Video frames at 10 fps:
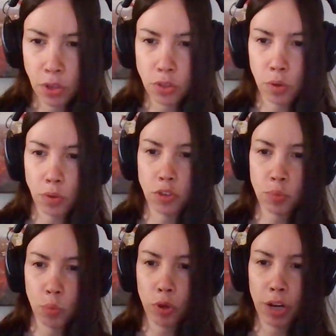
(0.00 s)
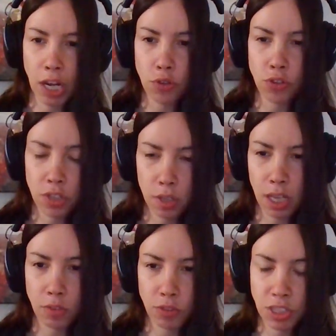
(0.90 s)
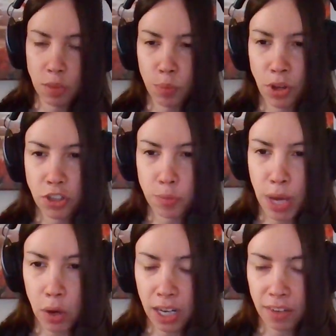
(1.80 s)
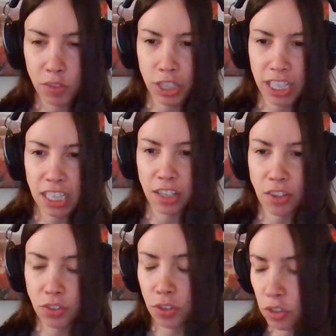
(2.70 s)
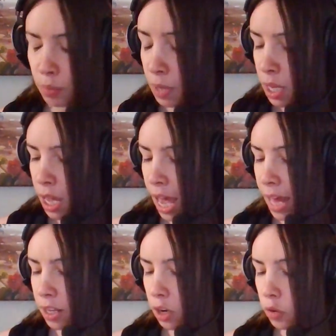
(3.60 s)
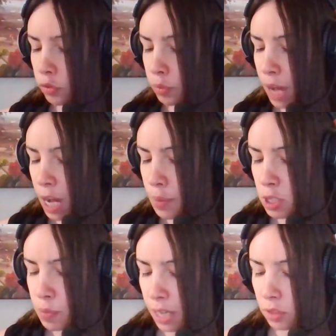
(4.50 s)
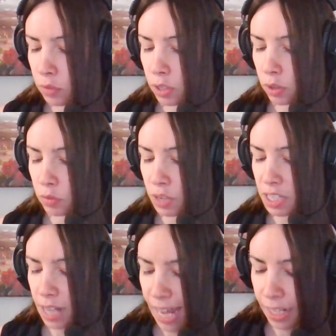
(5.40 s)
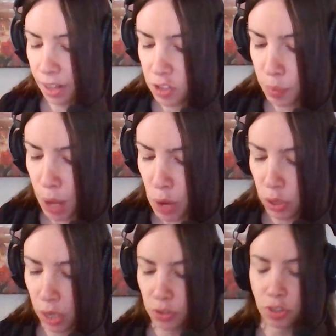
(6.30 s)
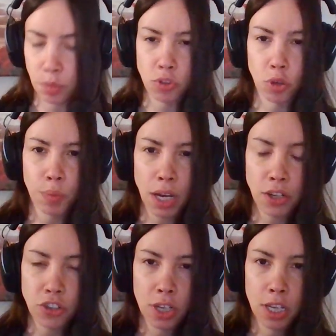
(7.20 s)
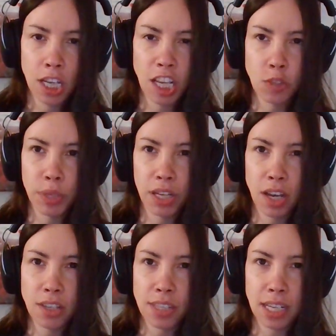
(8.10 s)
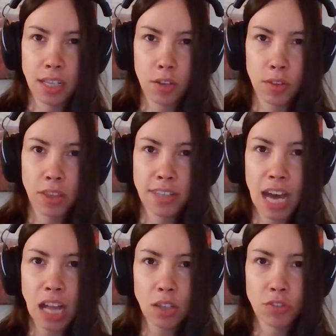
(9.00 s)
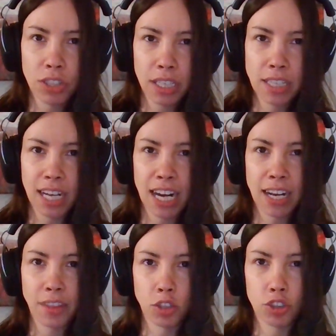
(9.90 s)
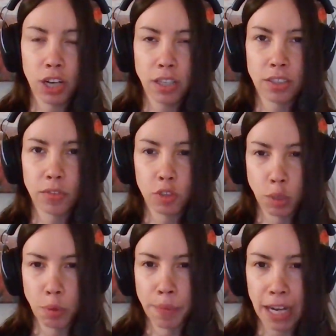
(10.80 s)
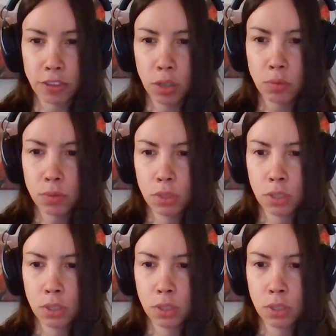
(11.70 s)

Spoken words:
So there's more interest in the recent months about kind of looking into the system. And, from my perspective, the reason I analyze the petrodollar system so much is because the dollar really is kind of at the crux of global macro.